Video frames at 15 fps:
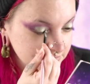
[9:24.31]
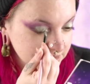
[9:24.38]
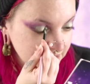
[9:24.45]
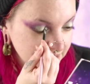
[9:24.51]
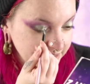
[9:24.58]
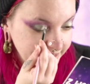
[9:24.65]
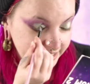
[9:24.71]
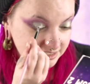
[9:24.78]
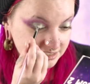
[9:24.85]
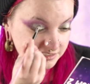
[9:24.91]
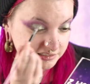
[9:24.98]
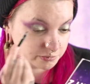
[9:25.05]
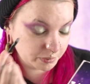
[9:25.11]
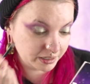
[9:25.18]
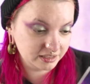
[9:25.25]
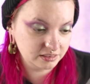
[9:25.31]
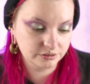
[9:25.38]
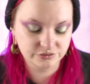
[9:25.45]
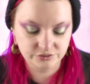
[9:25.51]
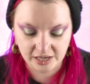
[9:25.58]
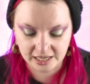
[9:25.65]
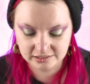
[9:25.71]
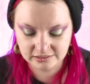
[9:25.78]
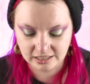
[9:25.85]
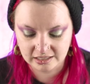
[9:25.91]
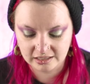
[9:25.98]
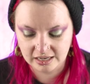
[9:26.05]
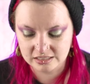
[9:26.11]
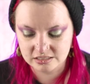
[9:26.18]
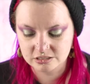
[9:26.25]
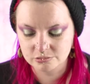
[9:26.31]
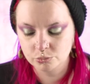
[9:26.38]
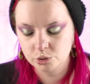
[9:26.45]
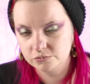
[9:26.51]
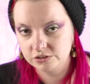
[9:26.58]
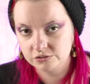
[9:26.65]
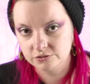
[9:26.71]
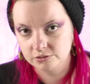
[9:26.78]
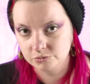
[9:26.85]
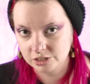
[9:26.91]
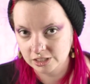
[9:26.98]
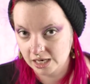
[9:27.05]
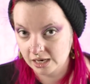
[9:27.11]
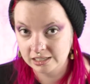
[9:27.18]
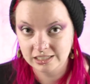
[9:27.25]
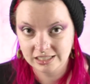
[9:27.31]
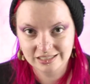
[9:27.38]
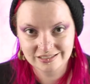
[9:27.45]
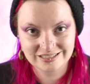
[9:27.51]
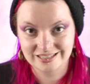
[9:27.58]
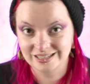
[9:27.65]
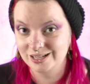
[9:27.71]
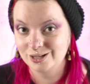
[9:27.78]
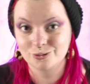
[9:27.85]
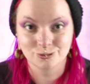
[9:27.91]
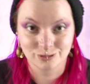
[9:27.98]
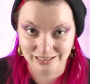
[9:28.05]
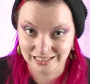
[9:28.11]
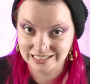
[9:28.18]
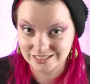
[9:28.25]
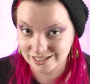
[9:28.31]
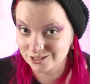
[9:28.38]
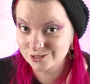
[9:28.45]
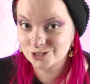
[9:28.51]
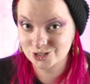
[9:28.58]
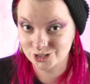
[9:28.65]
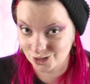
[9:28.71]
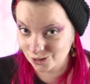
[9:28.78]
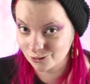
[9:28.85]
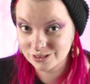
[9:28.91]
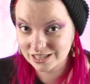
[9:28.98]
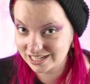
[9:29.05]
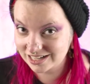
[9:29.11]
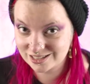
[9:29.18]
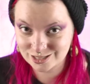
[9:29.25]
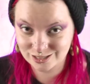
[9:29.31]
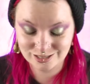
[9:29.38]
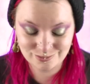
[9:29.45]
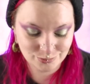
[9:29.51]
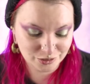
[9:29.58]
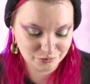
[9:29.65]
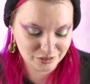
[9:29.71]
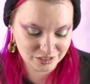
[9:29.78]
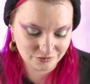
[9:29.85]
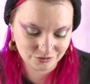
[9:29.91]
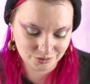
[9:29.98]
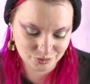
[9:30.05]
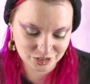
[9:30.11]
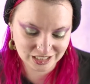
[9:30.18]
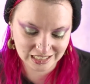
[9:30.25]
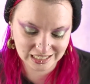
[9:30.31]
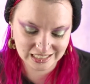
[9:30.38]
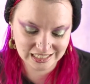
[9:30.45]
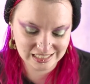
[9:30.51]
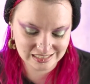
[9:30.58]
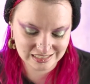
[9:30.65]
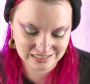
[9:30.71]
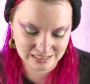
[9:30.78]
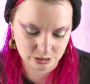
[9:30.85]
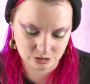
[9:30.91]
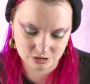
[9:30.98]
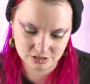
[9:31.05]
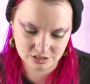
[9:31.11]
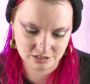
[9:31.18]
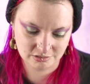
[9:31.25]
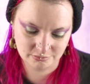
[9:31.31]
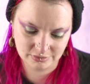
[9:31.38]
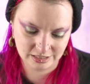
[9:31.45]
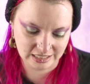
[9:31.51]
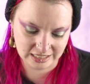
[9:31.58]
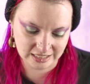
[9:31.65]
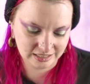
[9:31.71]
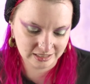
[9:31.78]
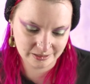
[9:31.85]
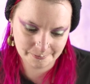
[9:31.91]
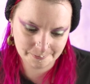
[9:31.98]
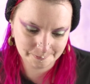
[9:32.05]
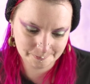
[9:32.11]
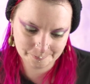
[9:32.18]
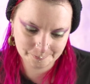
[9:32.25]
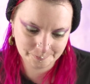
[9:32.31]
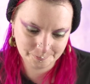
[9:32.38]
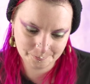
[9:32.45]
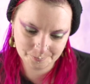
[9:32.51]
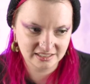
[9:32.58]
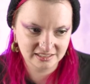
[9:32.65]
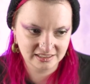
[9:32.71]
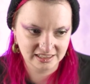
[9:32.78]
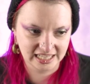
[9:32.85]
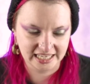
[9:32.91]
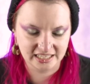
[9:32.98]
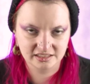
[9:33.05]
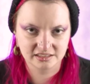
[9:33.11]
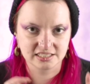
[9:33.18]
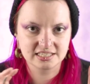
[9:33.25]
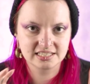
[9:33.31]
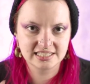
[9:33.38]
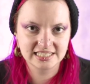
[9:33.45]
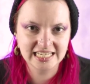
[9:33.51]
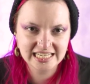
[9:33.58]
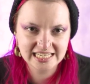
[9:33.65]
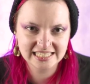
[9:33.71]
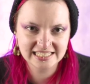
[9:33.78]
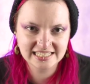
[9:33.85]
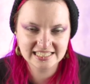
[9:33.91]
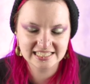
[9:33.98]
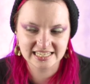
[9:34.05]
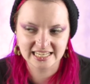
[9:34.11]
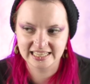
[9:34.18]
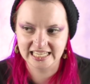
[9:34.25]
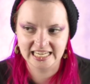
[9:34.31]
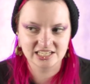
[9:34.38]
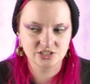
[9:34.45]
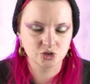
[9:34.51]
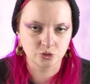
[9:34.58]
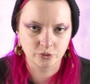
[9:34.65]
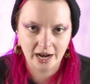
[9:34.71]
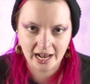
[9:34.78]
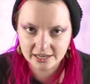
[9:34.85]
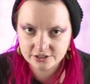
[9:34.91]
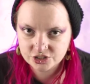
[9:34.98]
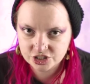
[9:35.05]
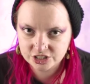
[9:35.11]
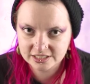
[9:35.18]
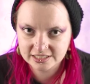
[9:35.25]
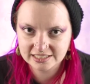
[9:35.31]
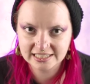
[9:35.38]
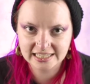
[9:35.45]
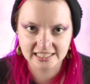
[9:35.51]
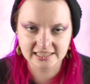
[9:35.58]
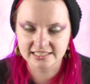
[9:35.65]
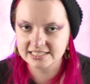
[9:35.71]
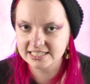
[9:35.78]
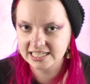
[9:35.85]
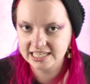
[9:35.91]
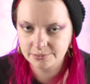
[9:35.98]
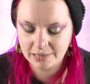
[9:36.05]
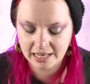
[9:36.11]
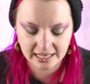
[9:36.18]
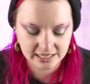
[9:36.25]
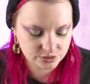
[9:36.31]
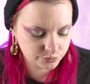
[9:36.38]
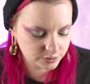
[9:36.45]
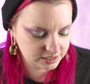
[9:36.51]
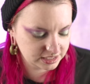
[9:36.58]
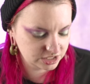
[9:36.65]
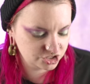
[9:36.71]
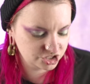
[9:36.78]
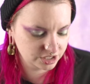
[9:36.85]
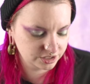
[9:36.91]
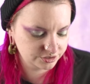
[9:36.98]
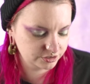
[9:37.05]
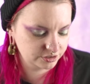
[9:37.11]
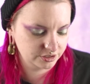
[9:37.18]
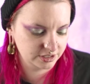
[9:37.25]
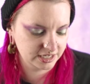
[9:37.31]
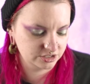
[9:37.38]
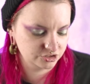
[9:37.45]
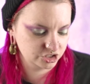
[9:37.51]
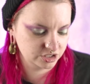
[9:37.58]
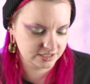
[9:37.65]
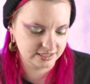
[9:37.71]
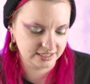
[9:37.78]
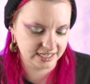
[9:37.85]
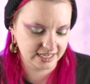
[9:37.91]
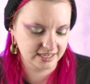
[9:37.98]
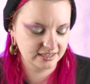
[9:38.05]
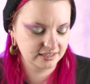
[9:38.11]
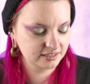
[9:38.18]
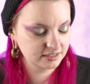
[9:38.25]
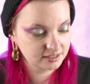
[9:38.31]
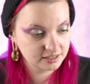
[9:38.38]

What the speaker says: and like, despite the fact that it's a movie from the 90s, and it really does show that it's a movie from the 90s, there's some like the scenes and the interaction that the team has with each other, and just like,